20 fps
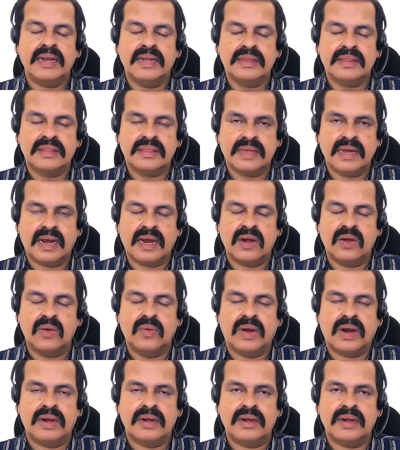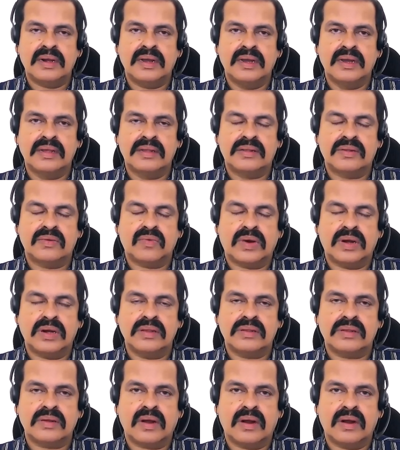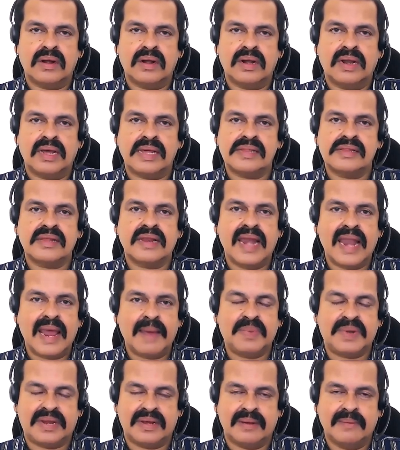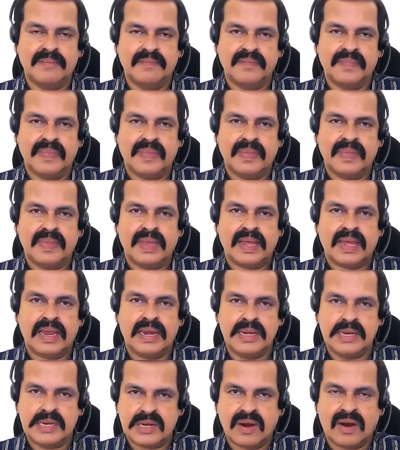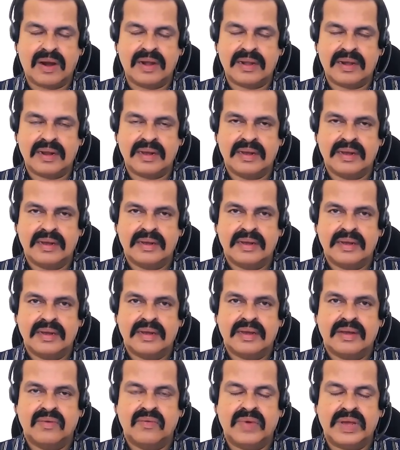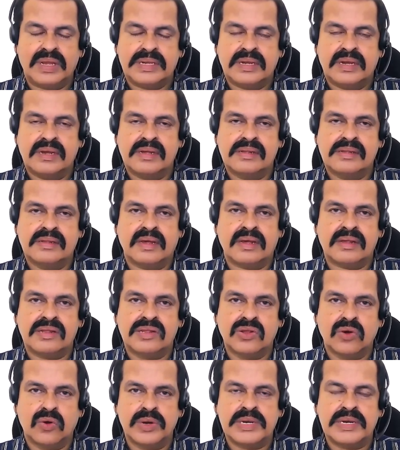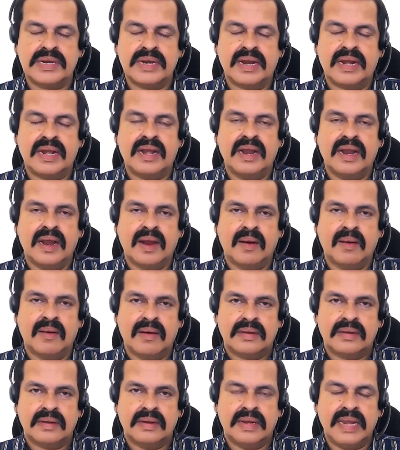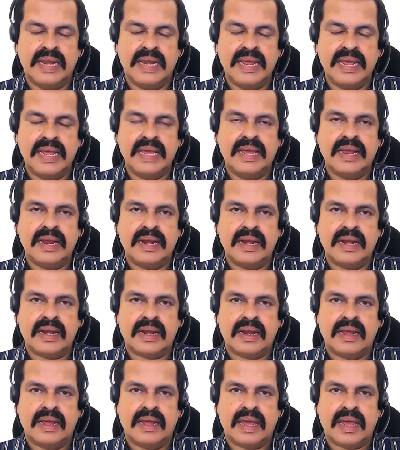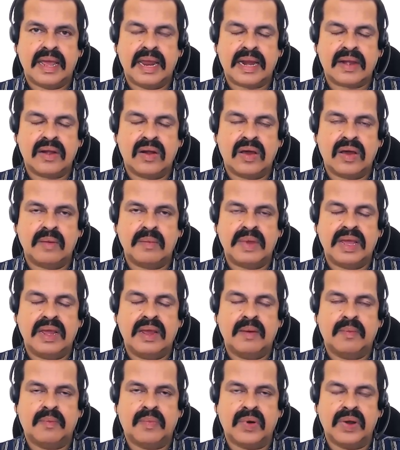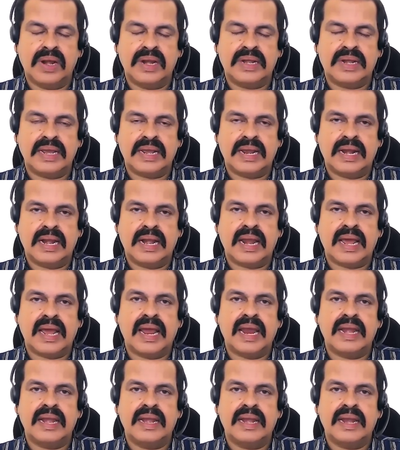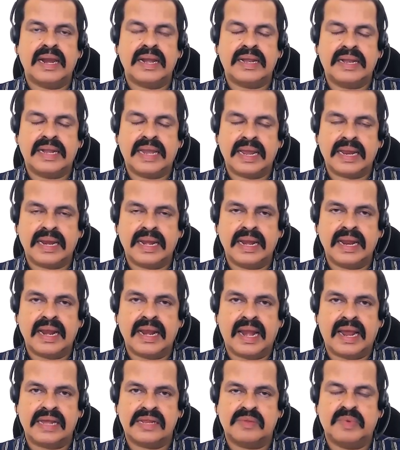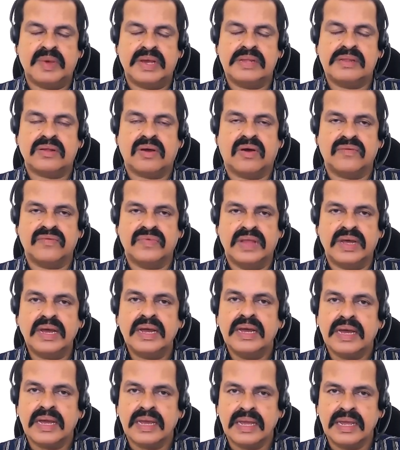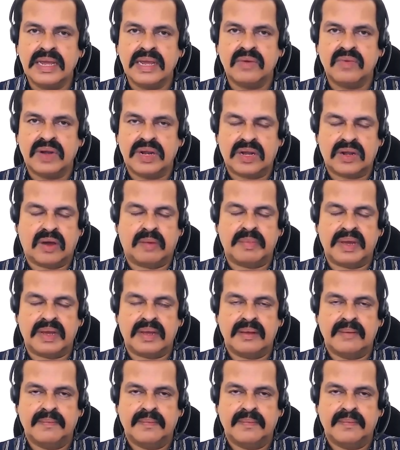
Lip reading: the third one is what is called SLEPT in short, which is social, legal, economic, political, and technical aspects of the given topic.